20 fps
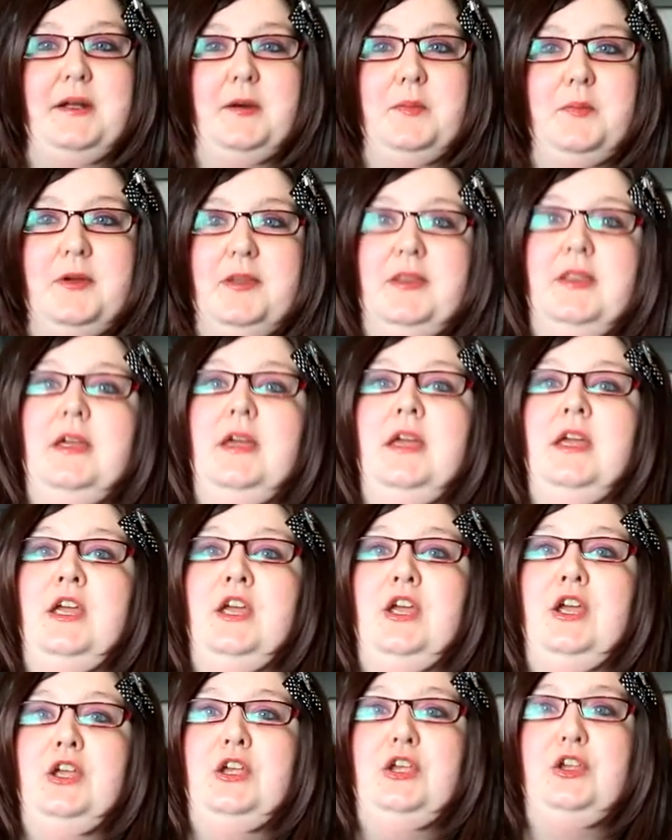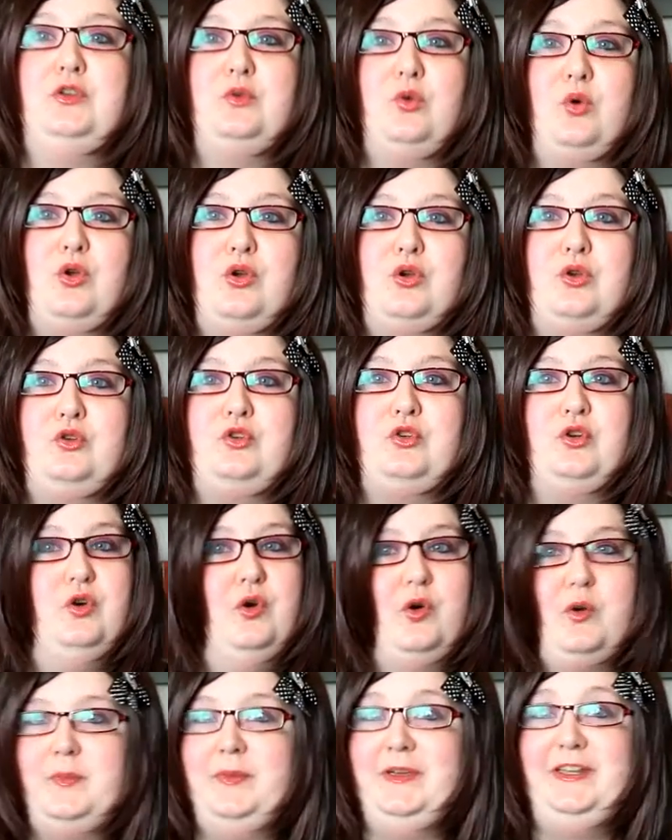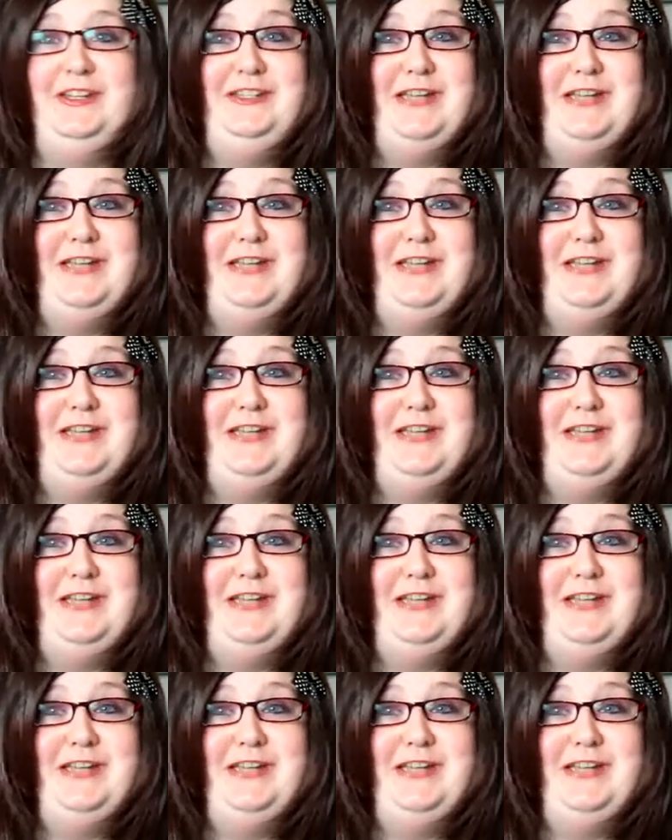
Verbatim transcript: up with. You talk a good talk, but you